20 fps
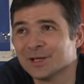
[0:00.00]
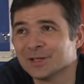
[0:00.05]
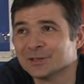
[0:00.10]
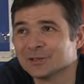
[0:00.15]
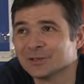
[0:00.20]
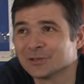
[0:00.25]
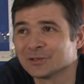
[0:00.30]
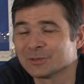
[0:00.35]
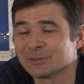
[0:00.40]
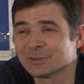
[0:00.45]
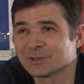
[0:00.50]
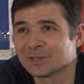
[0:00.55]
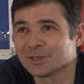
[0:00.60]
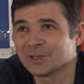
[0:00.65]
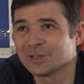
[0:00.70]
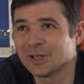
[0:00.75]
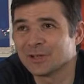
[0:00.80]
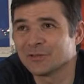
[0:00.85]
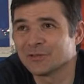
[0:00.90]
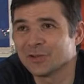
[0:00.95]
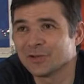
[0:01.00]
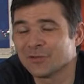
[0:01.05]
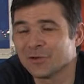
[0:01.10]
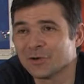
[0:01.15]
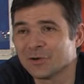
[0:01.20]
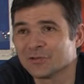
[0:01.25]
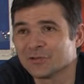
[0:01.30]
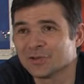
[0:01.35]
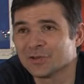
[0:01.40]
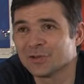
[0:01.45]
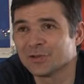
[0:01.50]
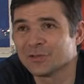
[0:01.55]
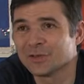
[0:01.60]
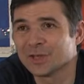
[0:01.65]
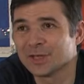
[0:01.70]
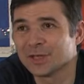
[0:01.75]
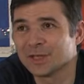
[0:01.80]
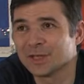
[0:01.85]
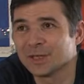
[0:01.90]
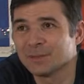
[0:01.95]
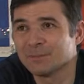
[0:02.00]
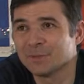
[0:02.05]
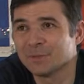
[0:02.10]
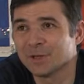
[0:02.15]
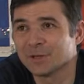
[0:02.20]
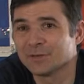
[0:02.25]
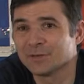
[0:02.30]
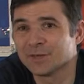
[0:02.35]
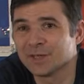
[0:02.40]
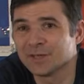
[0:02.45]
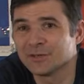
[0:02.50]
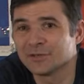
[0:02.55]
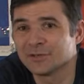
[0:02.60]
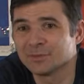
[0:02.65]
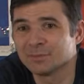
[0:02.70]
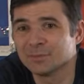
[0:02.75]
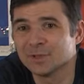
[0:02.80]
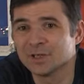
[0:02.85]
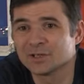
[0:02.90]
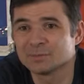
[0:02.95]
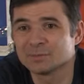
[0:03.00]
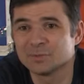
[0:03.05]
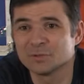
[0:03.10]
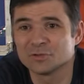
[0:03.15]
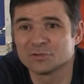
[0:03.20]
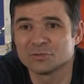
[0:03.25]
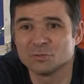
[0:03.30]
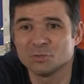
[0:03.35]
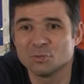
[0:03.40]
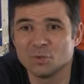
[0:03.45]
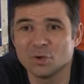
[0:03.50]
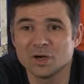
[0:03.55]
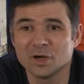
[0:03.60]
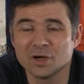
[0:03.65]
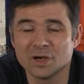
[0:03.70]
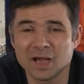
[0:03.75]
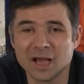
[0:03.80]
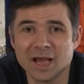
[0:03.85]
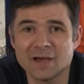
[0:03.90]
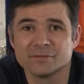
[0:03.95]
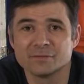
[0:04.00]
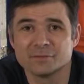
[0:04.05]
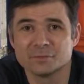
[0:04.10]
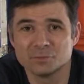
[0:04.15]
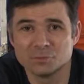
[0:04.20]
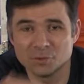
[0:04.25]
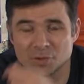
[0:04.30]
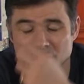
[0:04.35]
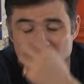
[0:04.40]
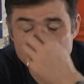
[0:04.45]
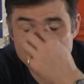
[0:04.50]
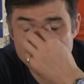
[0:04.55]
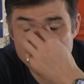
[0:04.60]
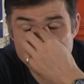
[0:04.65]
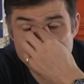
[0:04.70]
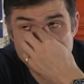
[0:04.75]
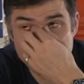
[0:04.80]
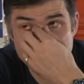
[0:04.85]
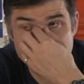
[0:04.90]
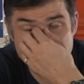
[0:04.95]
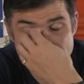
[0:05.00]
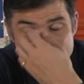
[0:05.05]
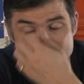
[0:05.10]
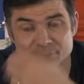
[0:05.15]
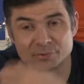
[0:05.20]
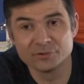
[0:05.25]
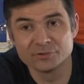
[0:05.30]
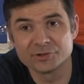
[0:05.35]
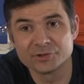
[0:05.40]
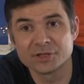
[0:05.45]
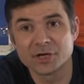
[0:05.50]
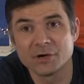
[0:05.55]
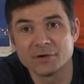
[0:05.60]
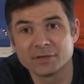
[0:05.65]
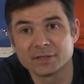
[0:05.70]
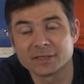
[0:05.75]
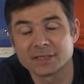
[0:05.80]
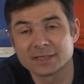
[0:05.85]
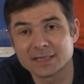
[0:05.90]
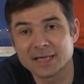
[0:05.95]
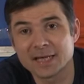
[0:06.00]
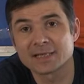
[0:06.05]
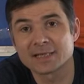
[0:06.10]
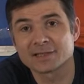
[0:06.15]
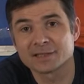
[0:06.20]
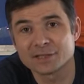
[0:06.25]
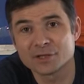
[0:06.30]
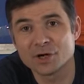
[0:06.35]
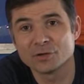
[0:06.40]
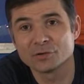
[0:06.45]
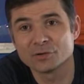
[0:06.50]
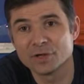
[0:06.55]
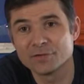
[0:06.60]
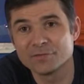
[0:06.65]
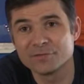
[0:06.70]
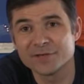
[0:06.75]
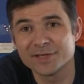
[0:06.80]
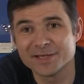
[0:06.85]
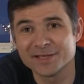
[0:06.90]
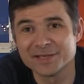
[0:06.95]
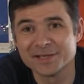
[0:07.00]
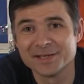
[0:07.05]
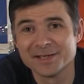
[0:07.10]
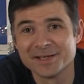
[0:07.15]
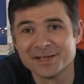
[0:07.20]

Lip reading: Not so much insofar as that the submersibles were able to go and collect the ROV.